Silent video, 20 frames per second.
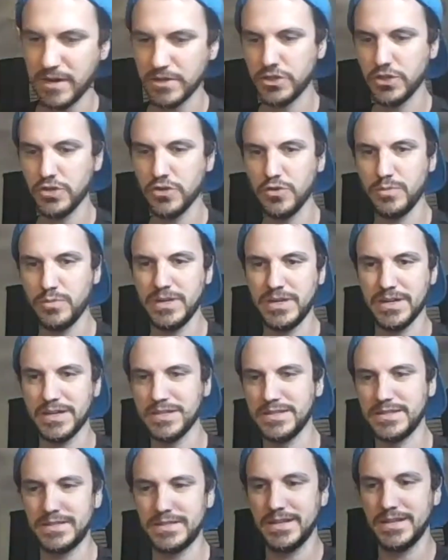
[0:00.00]
about a shoe
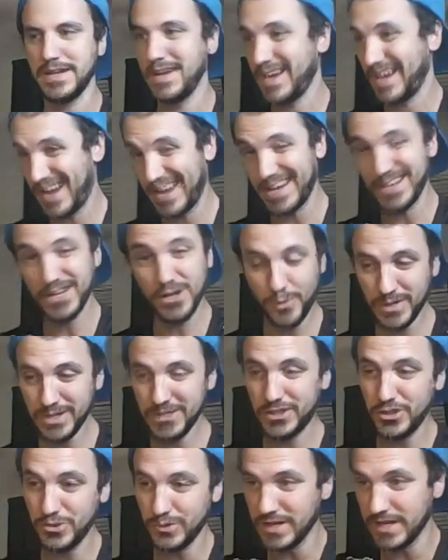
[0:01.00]
because I know what
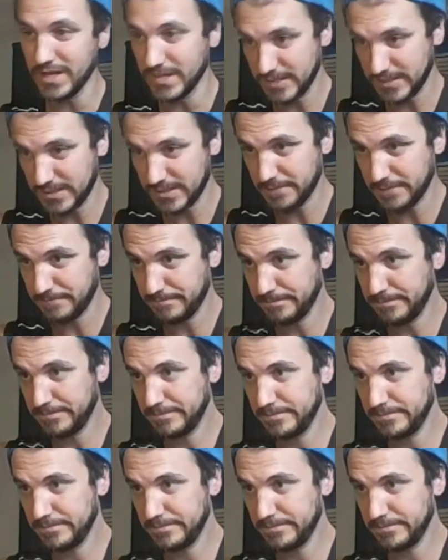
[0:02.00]
a shoe does.